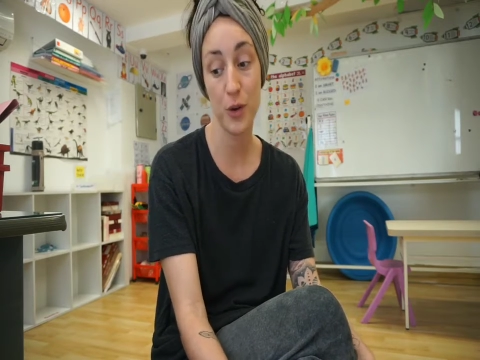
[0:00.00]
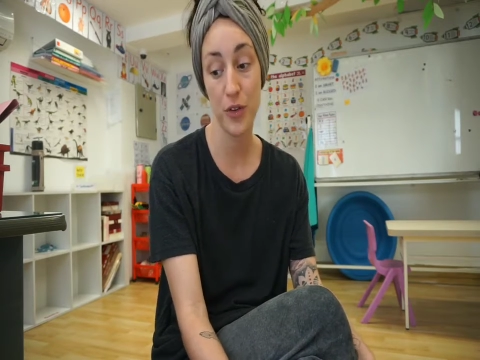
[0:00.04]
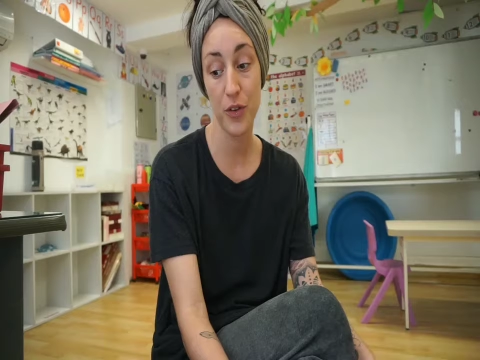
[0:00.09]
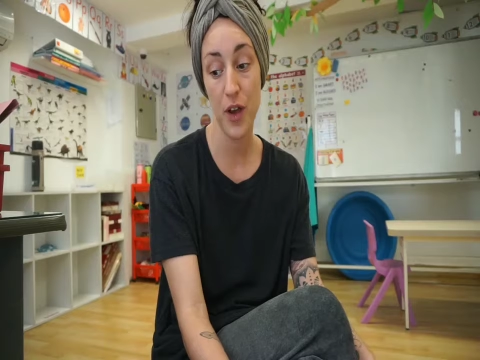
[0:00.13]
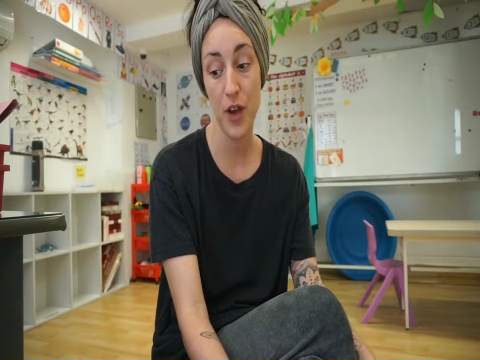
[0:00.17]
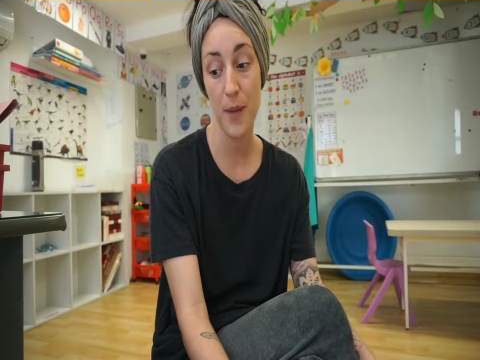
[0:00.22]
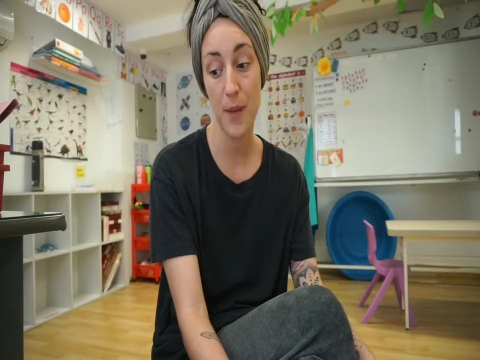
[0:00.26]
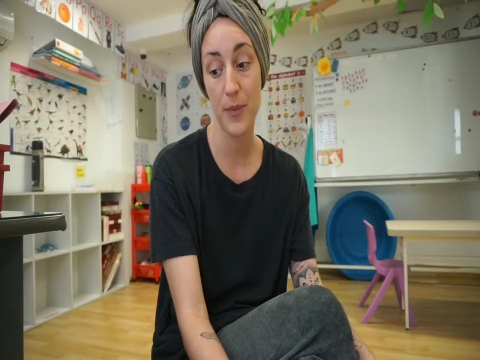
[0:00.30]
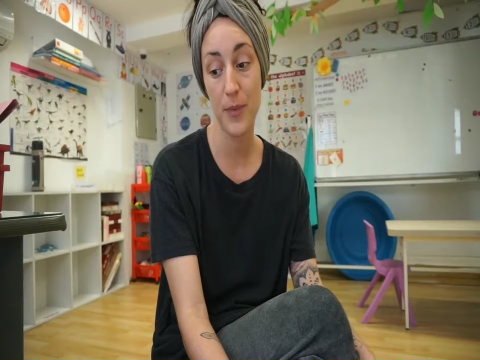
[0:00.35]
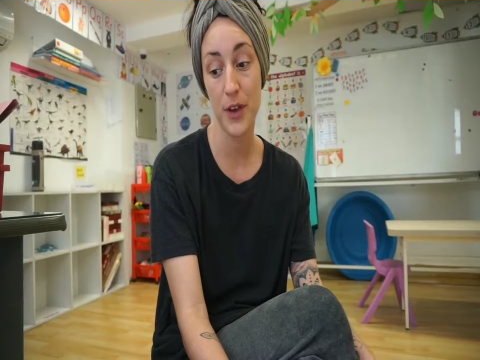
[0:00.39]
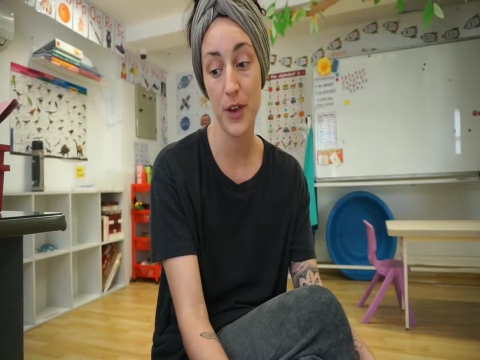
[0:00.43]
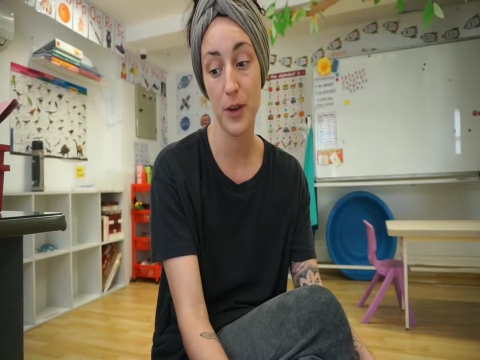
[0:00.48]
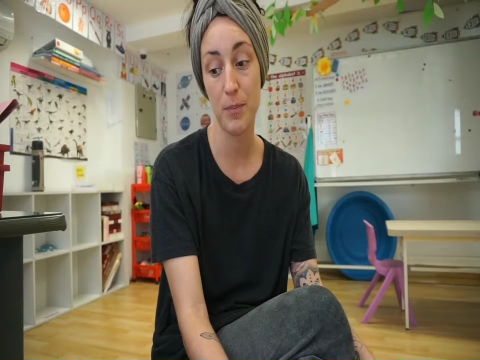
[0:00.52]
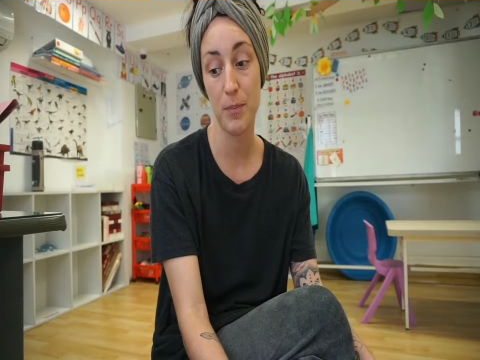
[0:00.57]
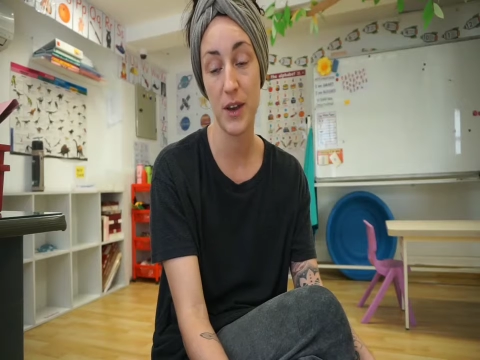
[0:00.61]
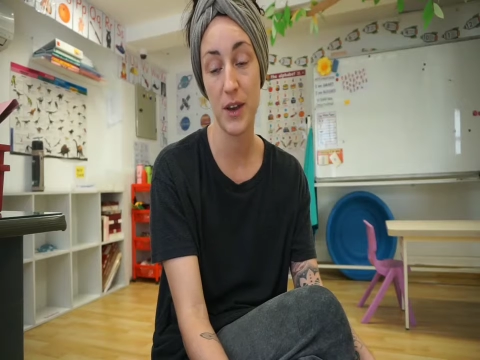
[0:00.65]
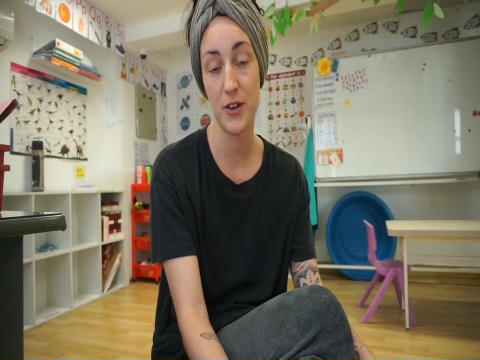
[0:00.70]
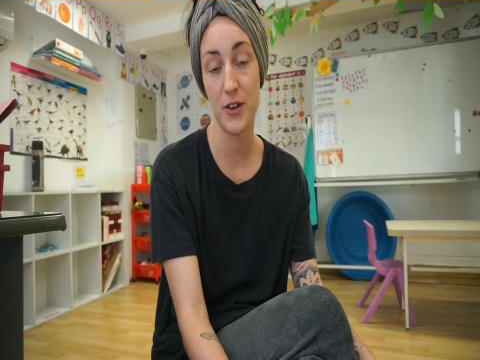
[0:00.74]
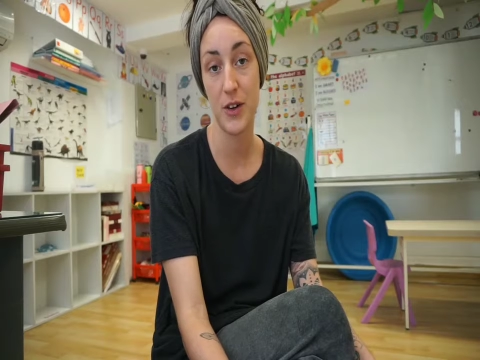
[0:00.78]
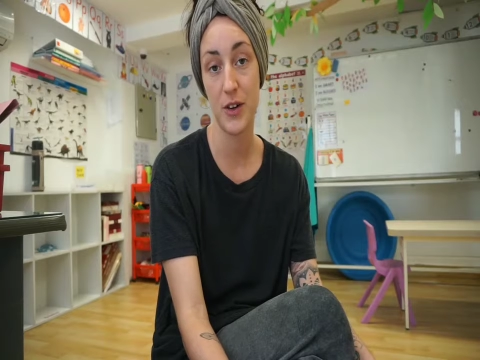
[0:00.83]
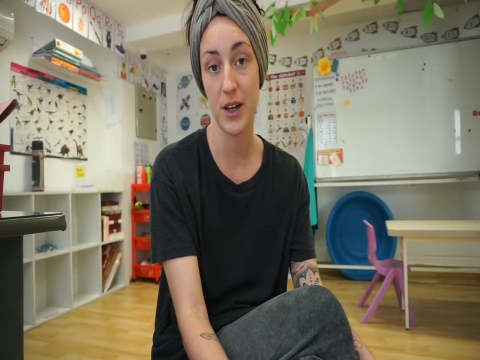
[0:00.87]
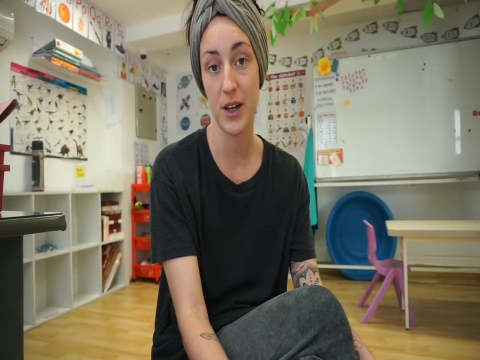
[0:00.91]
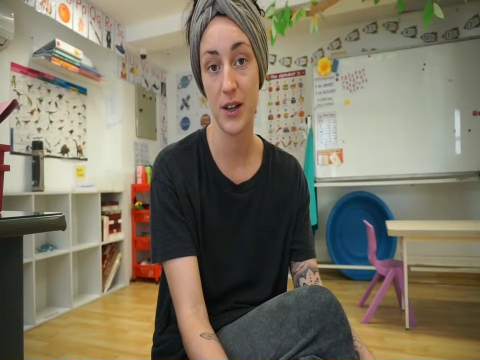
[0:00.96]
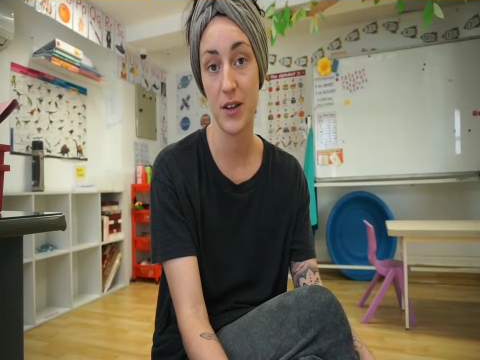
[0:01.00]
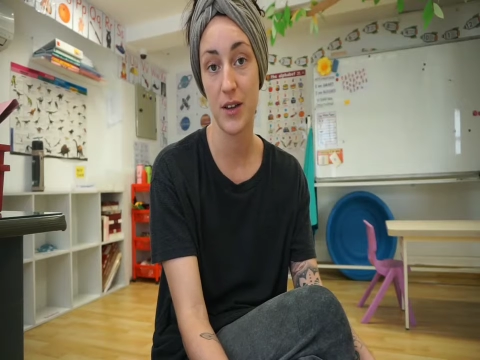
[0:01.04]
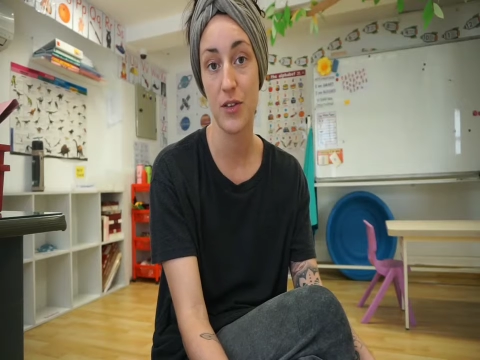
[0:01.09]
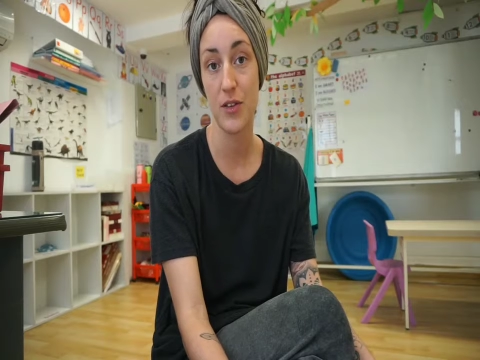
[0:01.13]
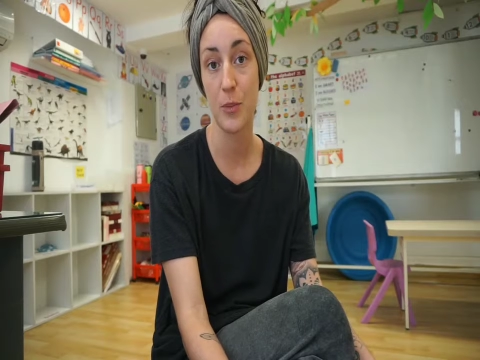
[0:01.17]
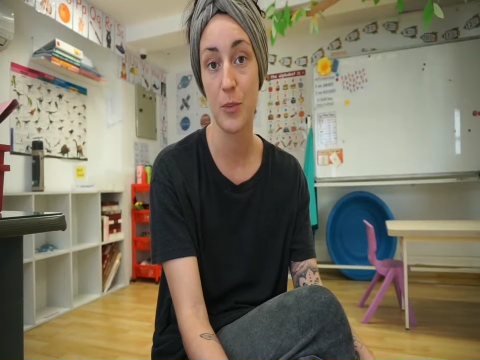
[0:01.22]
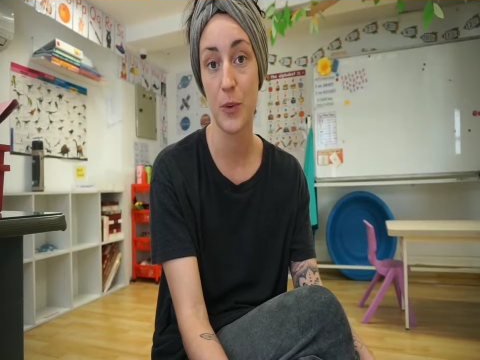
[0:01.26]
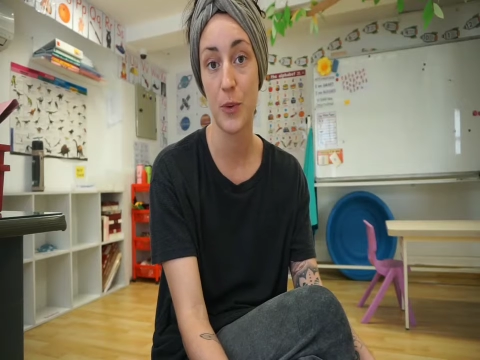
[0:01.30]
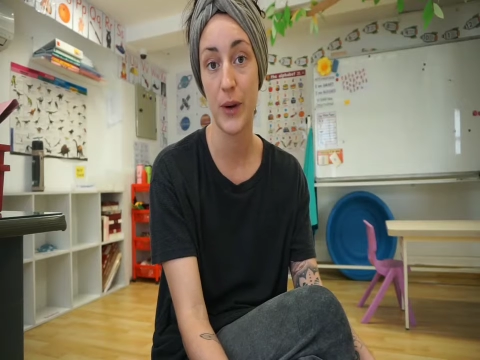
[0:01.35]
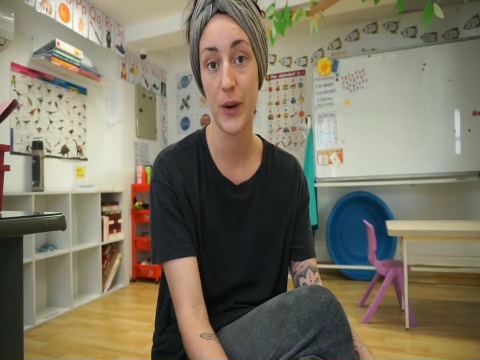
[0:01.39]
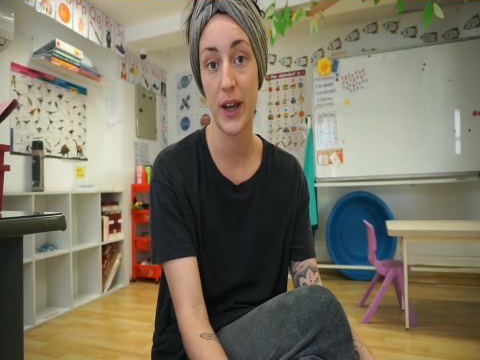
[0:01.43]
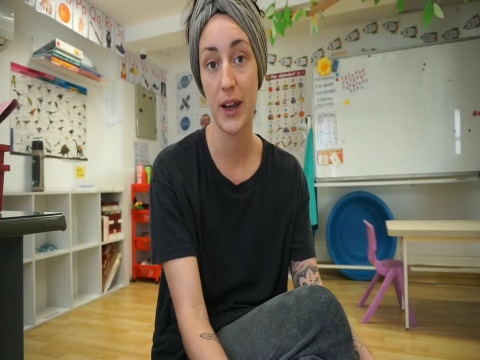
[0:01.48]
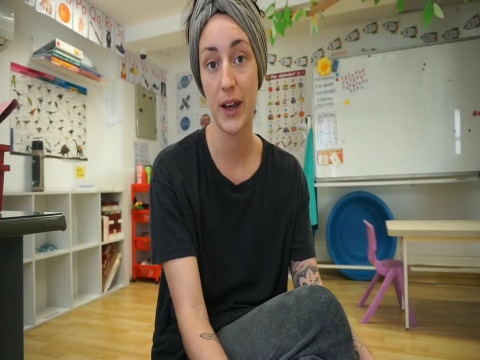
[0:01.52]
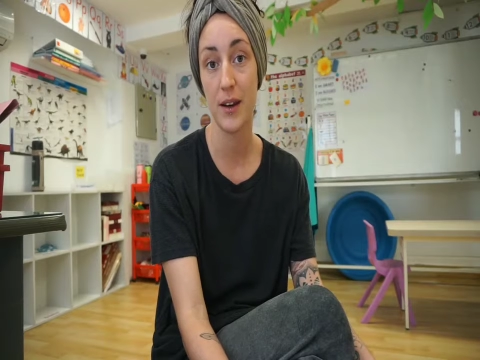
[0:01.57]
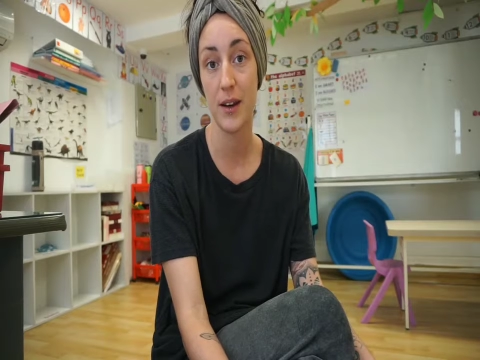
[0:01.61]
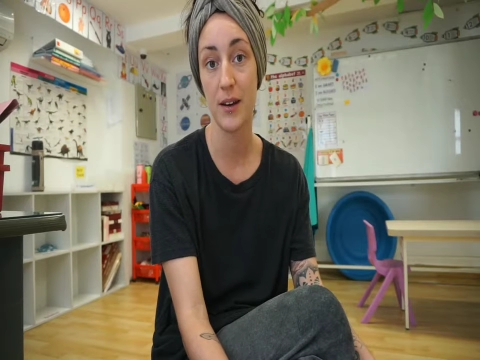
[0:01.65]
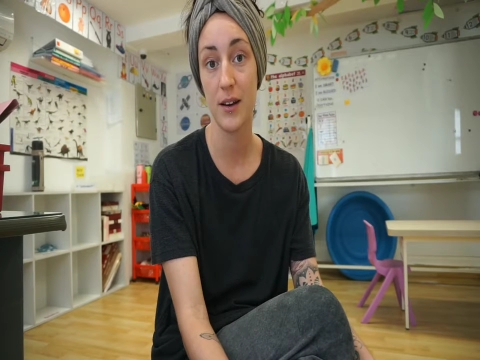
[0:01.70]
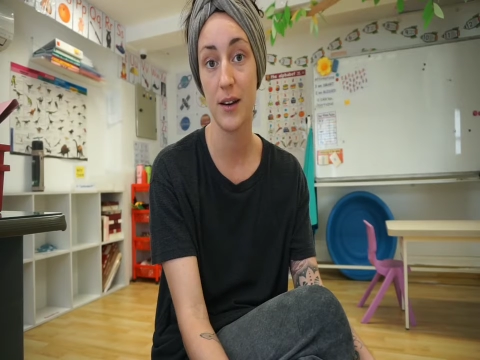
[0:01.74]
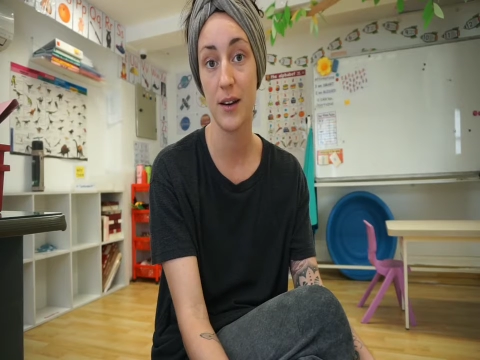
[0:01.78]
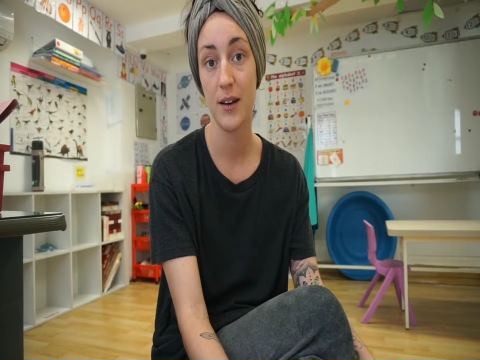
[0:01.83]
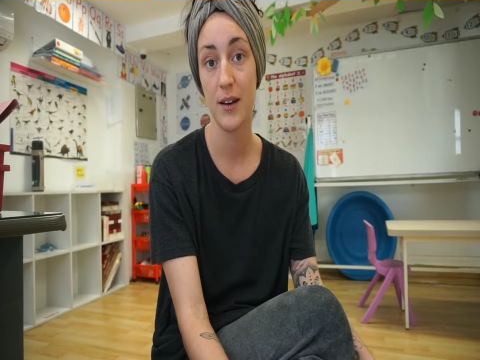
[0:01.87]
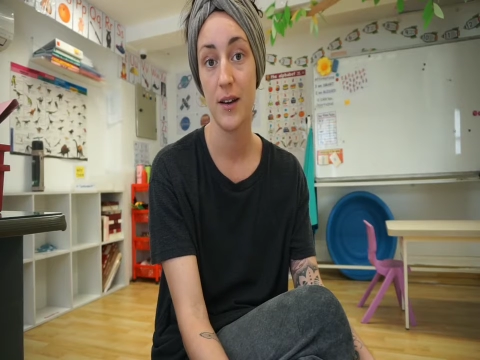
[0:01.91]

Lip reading: time that you'd be doing this morning,